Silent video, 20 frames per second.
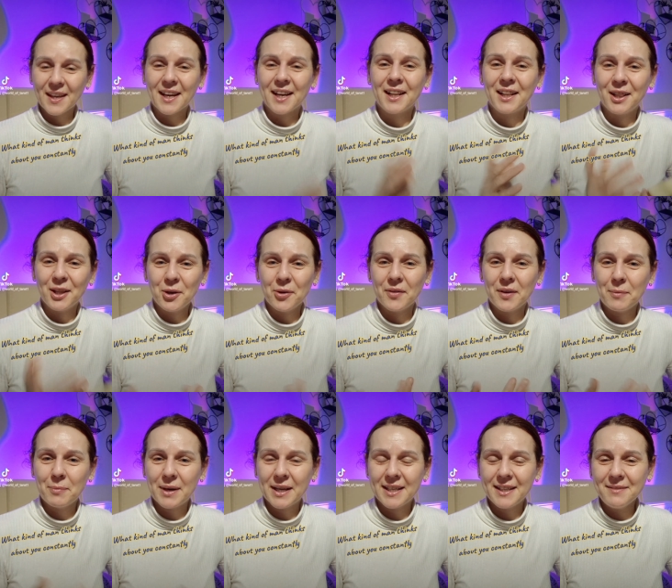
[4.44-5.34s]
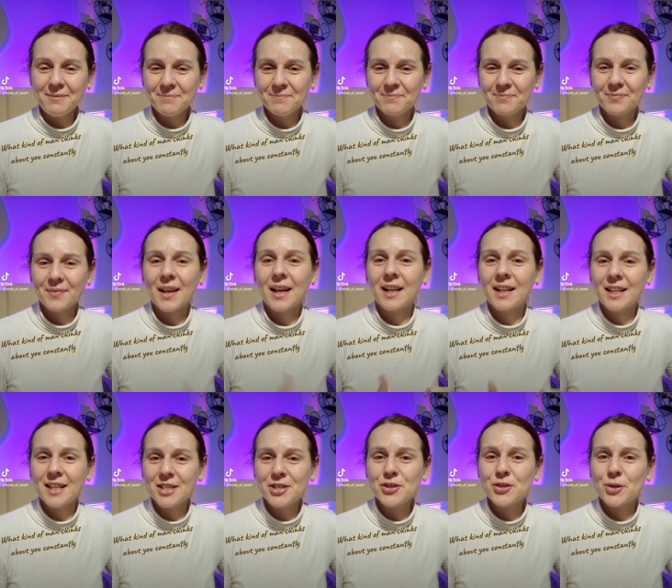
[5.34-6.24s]
Hello, everybody.
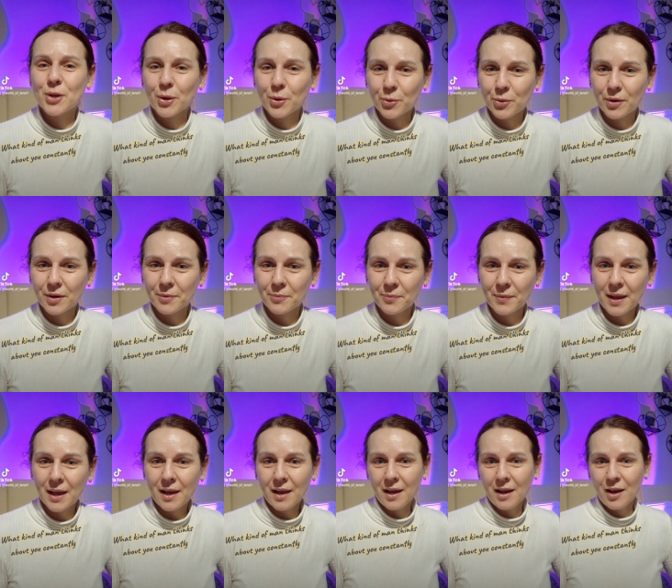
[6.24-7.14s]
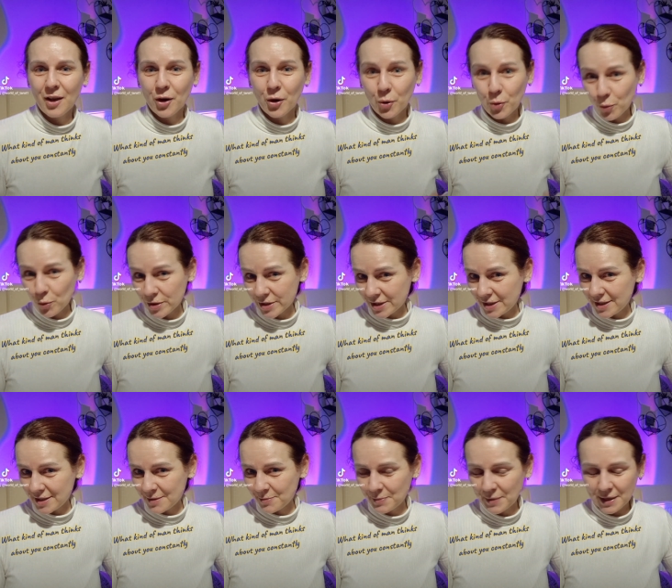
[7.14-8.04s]
Let's look. Who is
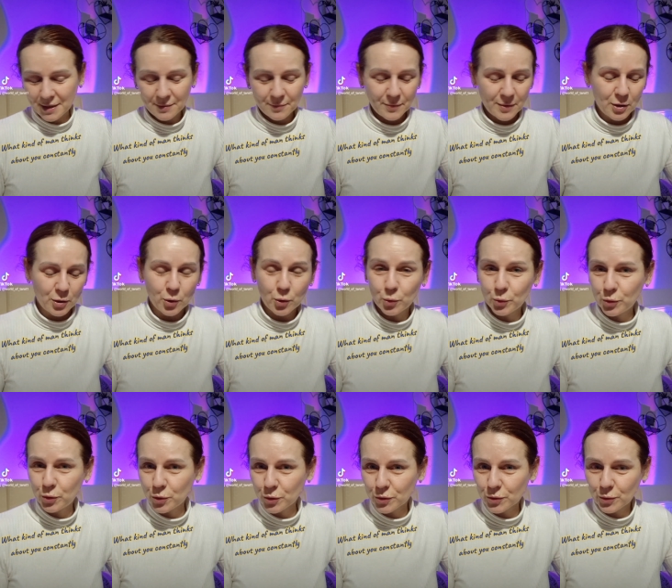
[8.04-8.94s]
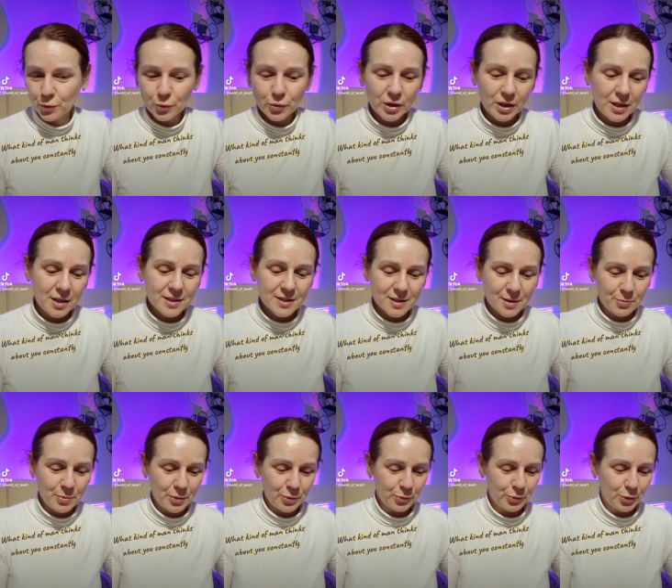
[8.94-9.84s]
this man who, who thinks
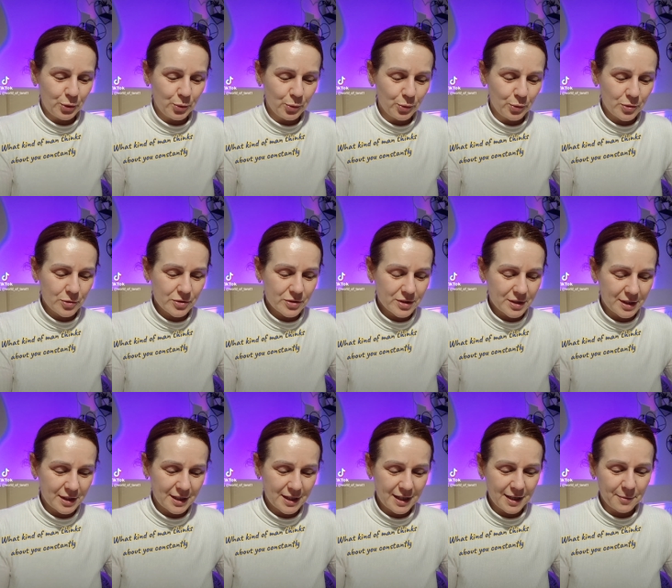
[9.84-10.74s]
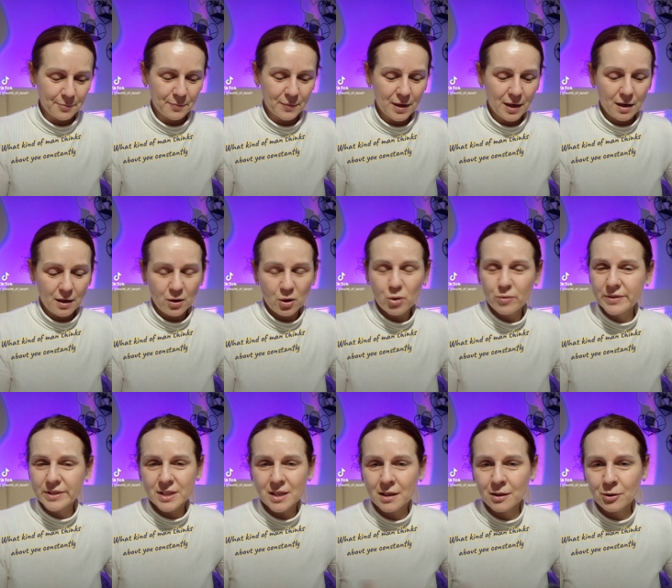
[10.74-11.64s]
about you constantly?
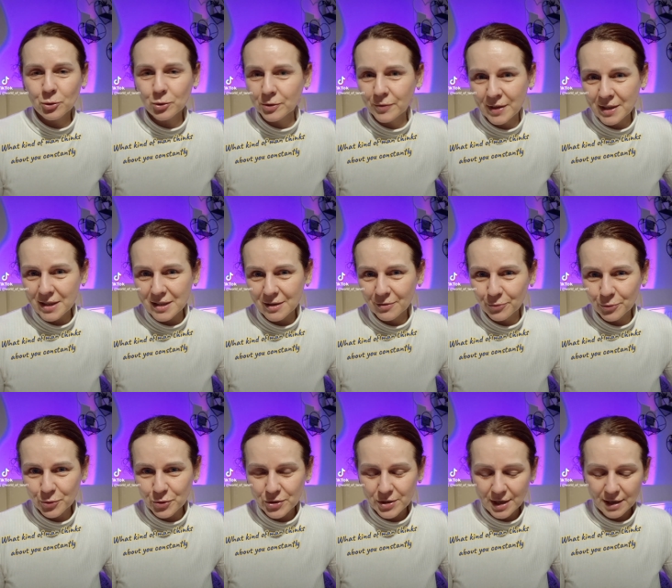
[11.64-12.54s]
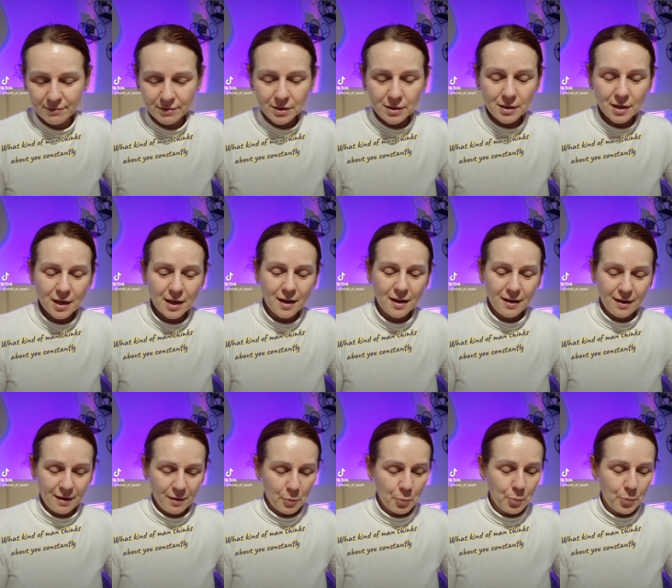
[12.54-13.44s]
Obviously, not 24 7,
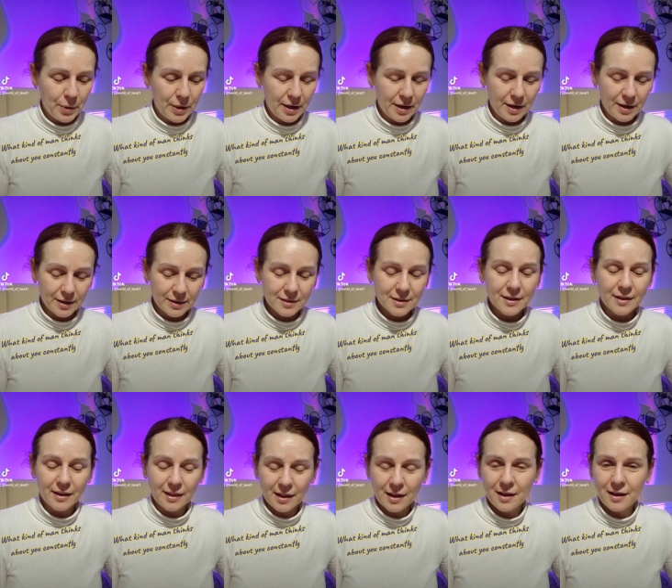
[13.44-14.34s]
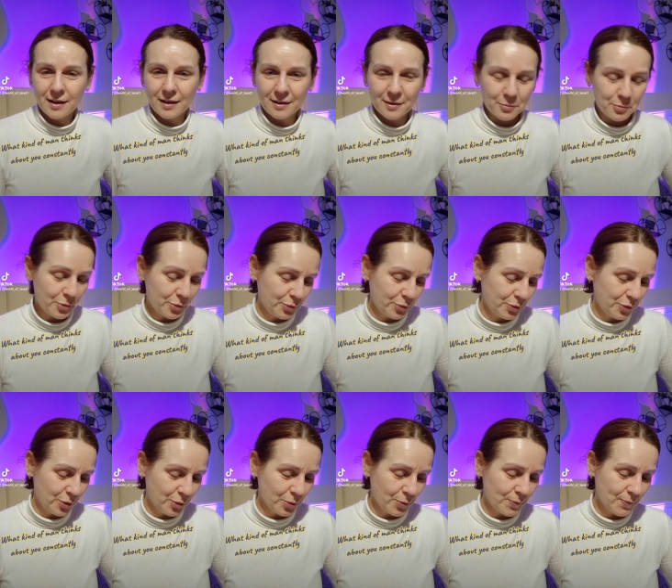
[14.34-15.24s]
but thinking about
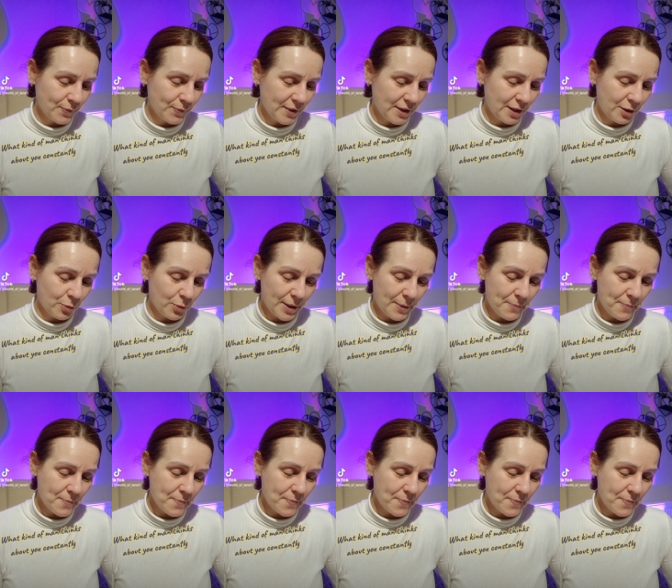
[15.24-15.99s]
you anyway.